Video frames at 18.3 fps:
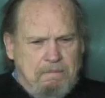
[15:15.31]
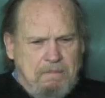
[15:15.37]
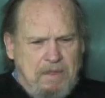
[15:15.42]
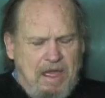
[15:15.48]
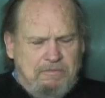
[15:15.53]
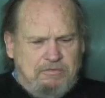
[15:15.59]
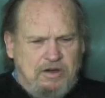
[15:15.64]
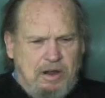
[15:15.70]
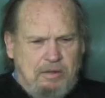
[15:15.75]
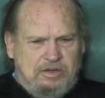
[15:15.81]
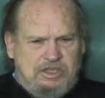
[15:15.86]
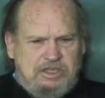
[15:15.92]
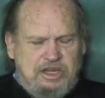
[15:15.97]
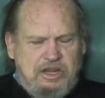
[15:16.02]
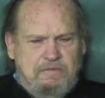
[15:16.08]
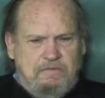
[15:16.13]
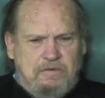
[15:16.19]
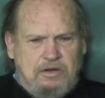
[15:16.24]
After I was
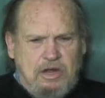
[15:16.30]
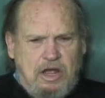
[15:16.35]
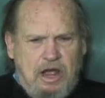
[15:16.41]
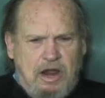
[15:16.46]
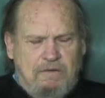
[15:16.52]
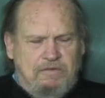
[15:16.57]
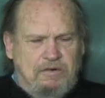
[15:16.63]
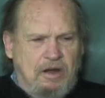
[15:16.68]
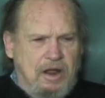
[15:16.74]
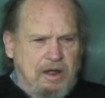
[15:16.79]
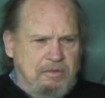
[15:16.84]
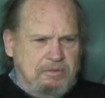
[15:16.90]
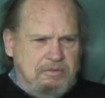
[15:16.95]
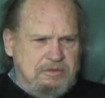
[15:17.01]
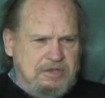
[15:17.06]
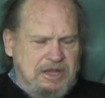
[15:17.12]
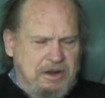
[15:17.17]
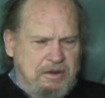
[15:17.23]
chief photographer, I,
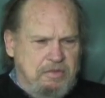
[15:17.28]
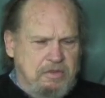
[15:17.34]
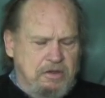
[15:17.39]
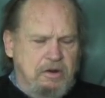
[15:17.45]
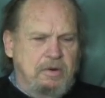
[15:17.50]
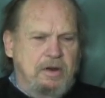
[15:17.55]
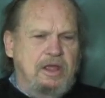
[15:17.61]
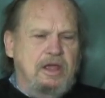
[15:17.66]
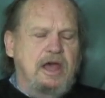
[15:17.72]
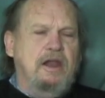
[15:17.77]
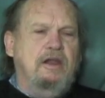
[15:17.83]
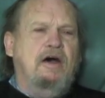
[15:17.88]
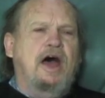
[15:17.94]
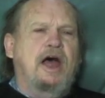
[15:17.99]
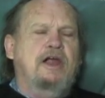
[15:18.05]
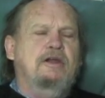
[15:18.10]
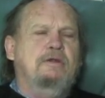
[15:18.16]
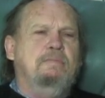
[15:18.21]
in theory, kind of
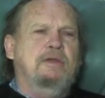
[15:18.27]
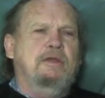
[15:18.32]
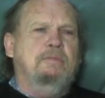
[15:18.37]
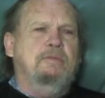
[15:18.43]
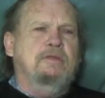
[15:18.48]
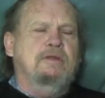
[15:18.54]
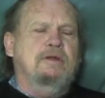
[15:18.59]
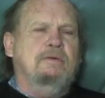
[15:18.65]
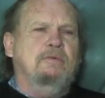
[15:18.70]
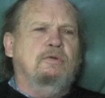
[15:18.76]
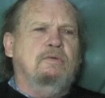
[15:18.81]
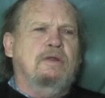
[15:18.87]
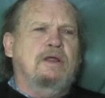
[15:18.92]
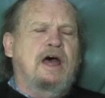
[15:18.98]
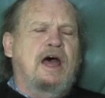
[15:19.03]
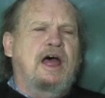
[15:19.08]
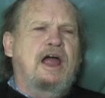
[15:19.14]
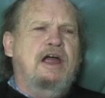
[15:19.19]
hired people.
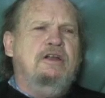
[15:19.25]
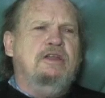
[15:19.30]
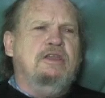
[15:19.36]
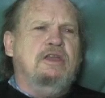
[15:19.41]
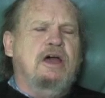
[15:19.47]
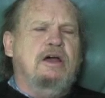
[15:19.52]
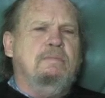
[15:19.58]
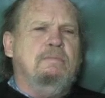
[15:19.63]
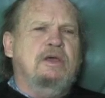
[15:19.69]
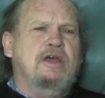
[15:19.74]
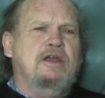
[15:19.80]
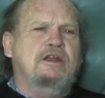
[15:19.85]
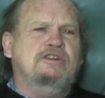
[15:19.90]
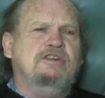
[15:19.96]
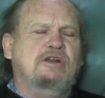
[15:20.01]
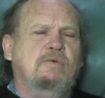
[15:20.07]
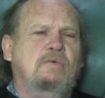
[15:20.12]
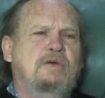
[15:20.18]
I hired a young man
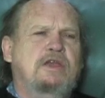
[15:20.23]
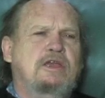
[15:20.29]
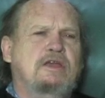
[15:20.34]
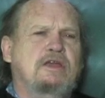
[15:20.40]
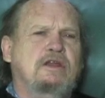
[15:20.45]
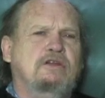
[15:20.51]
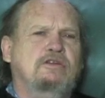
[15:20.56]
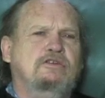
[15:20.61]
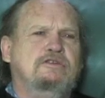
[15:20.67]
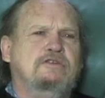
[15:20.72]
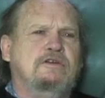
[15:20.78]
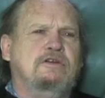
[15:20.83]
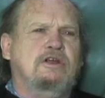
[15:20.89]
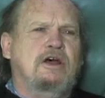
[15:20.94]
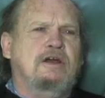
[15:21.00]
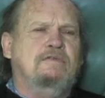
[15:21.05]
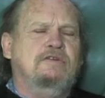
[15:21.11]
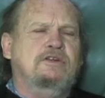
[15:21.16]
as a weekend news
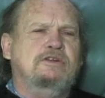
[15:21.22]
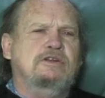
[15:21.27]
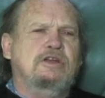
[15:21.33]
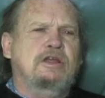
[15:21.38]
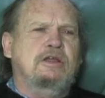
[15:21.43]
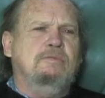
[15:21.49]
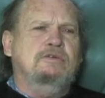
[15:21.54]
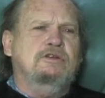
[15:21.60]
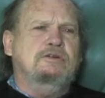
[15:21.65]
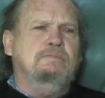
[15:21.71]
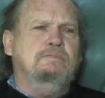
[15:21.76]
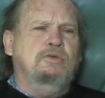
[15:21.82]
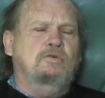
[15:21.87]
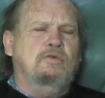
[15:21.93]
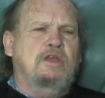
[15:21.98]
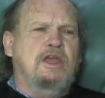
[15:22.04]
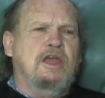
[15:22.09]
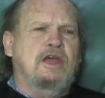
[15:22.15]
photographer. His name was
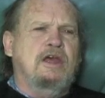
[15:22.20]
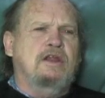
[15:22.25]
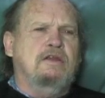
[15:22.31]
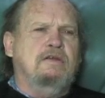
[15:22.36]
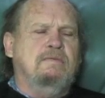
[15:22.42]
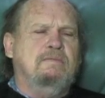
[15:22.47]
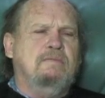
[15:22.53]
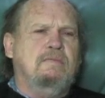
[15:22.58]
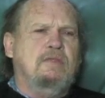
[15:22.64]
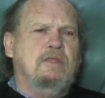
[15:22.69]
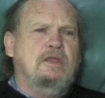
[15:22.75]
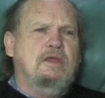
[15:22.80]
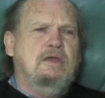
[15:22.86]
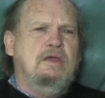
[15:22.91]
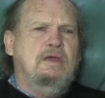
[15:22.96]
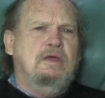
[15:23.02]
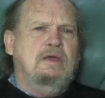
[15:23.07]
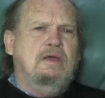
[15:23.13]
Buchanan.
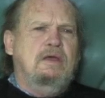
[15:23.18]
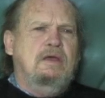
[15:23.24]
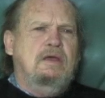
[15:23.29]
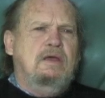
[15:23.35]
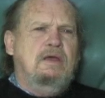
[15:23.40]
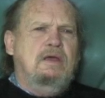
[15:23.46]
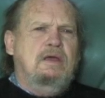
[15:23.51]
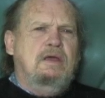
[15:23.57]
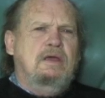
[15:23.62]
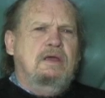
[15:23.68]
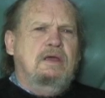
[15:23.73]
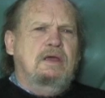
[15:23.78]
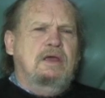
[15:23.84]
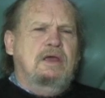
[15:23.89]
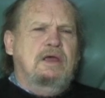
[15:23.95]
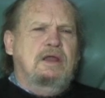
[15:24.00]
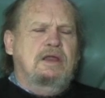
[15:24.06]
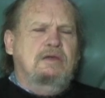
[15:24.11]

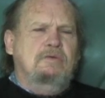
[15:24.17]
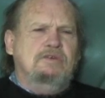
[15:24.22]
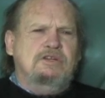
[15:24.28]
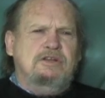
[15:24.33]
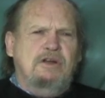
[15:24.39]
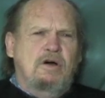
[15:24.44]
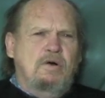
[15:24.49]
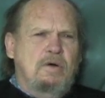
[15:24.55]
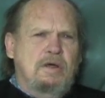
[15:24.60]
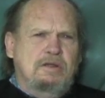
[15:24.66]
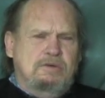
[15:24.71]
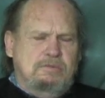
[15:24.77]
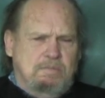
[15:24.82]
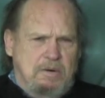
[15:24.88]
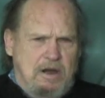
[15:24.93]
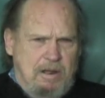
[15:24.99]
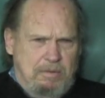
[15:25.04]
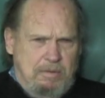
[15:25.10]
And he was
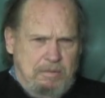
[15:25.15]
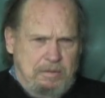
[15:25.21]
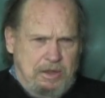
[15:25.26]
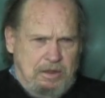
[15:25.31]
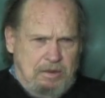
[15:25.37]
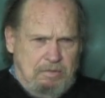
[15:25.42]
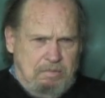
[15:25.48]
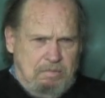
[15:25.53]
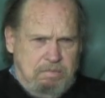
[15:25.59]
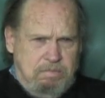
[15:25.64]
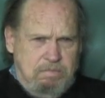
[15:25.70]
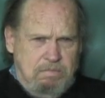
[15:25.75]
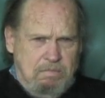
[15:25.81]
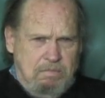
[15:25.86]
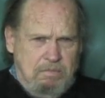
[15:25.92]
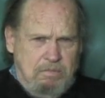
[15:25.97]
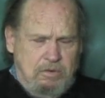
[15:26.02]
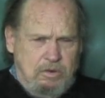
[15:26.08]
probably a
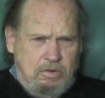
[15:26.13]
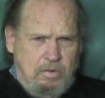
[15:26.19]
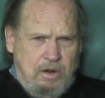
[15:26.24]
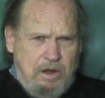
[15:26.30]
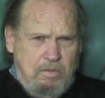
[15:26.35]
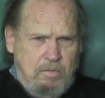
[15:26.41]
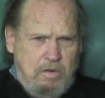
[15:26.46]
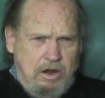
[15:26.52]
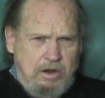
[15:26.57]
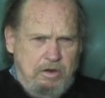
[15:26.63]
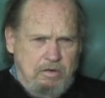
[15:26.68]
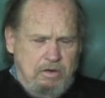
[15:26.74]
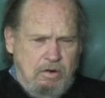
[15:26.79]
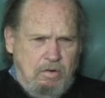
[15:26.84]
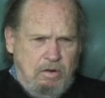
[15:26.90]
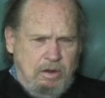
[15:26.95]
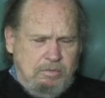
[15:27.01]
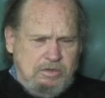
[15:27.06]

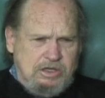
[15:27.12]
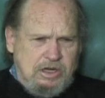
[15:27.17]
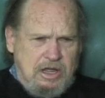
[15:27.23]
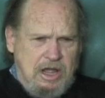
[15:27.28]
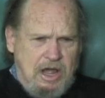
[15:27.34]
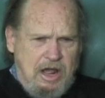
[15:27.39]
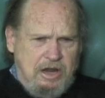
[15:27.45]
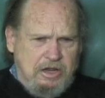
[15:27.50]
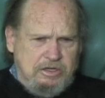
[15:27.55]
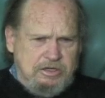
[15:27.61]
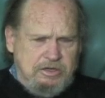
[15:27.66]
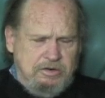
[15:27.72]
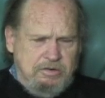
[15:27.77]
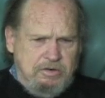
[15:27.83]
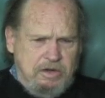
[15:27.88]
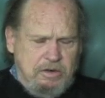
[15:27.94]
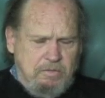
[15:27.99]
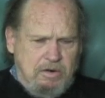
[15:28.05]
21-year-old. He was a college
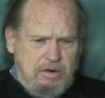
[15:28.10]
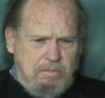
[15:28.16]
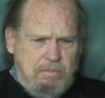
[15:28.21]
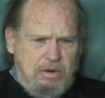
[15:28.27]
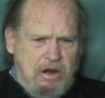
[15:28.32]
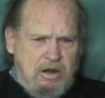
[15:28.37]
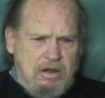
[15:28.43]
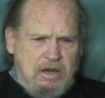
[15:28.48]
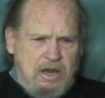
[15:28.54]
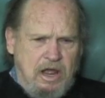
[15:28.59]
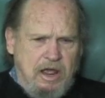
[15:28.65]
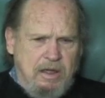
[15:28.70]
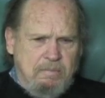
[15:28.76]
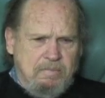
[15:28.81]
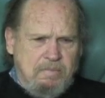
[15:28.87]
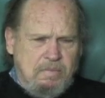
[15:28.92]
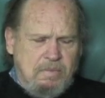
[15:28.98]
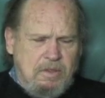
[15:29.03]
student. He worked
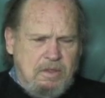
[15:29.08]
part-time.